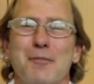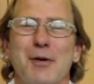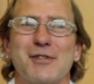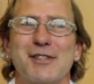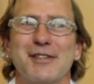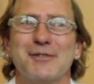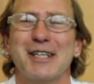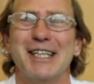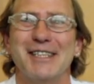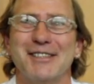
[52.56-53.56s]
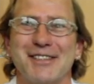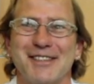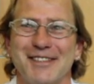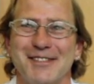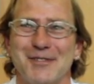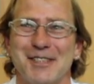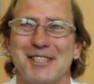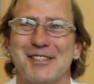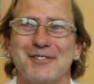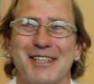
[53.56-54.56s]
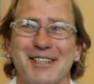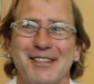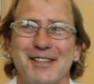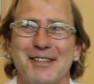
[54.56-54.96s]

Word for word: both still kids, which is great.